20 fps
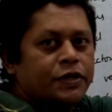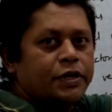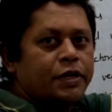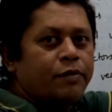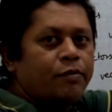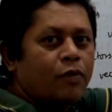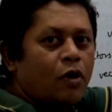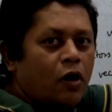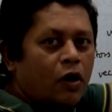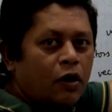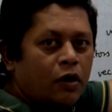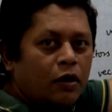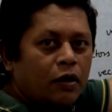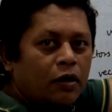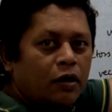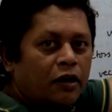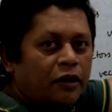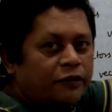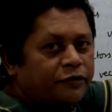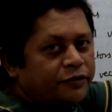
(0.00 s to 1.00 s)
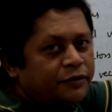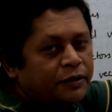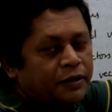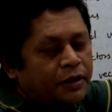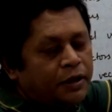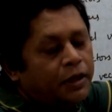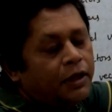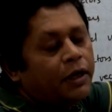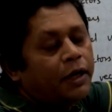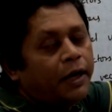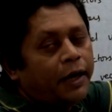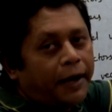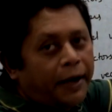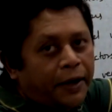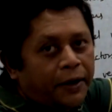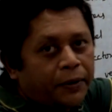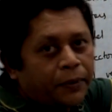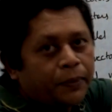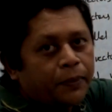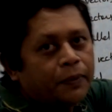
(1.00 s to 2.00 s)
symbol of
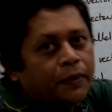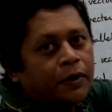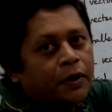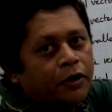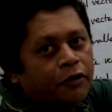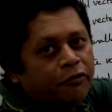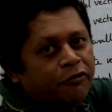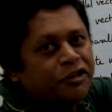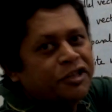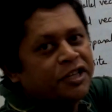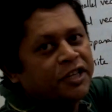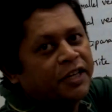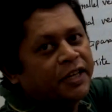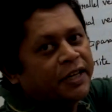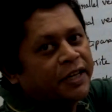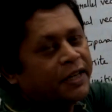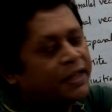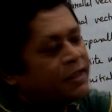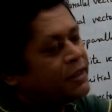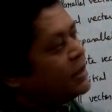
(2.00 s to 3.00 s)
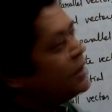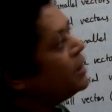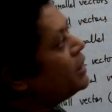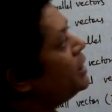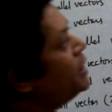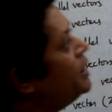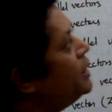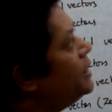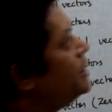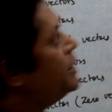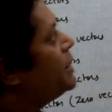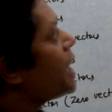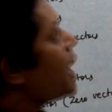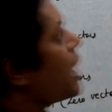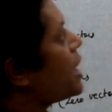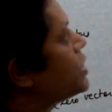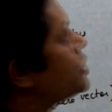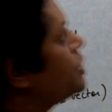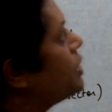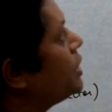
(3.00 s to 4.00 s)
arrow, which indicates the
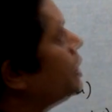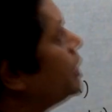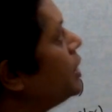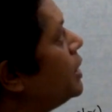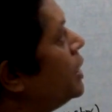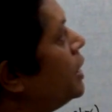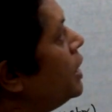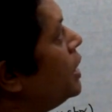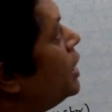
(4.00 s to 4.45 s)
direction.